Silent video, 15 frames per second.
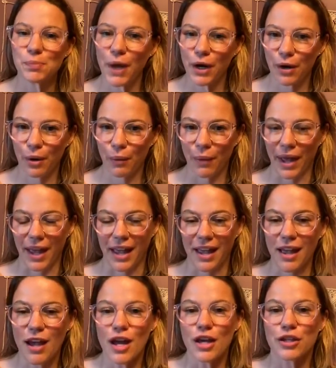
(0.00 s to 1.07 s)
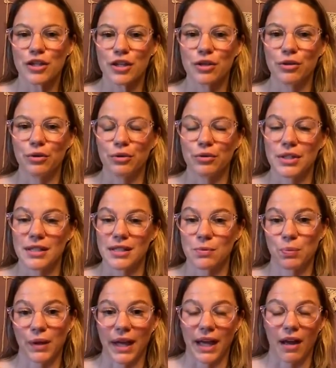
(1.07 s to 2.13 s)
better way to
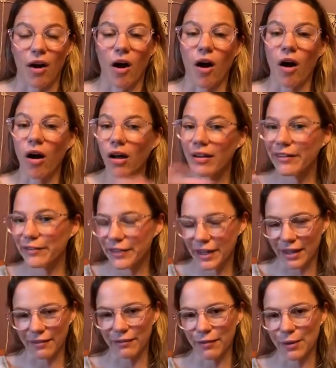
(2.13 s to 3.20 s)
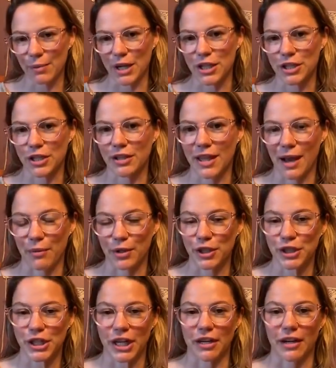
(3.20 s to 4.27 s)
display all of the information that we're
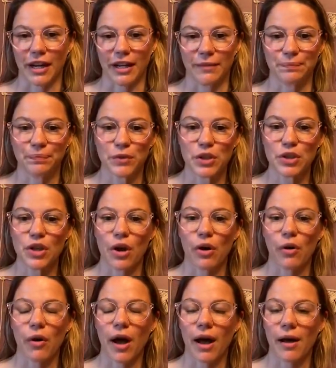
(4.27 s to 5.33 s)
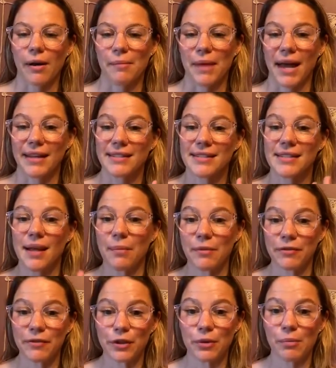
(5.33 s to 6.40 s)
sharing. So as some
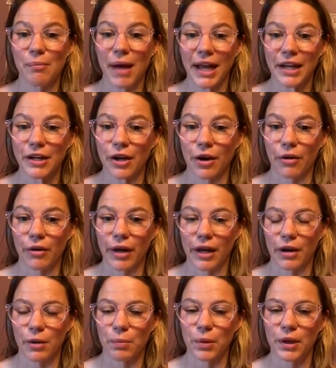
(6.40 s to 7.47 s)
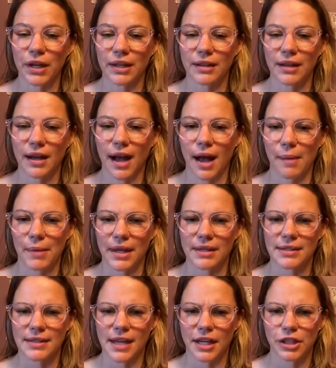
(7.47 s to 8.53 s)
of you might know, and I'll put it in the
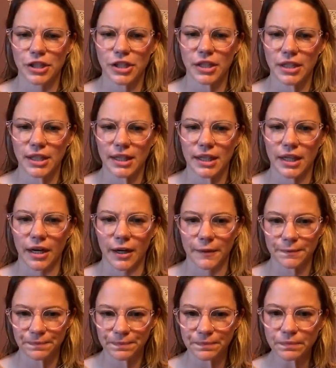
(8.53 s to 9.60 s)
comment section here,